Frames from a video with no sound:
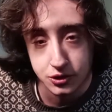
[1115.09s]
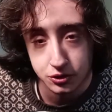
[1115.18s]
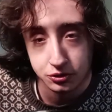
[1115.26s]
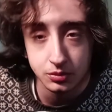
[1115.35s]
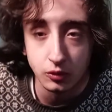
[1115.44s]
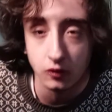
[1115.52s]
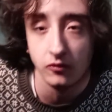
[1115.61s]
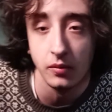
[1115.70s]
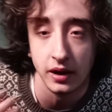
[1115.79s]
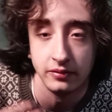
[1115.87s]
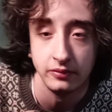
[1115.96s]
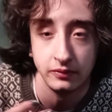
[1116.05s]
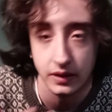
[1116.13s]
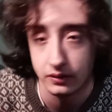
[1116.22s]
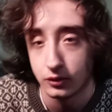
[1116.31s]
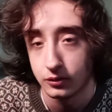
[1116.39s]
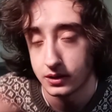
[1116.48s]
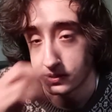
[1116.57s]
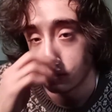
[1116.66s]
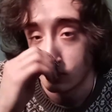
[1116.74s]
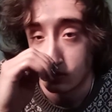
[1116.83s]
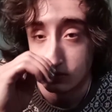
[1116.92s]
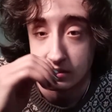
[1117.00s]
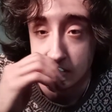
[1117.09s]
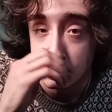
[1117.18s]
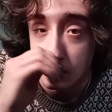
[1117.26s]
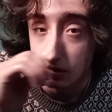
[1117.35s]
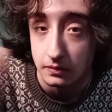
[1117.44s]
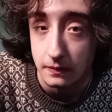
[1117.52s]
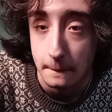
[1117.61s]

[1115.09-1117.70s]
show you more of my favorite recipes. And yeah.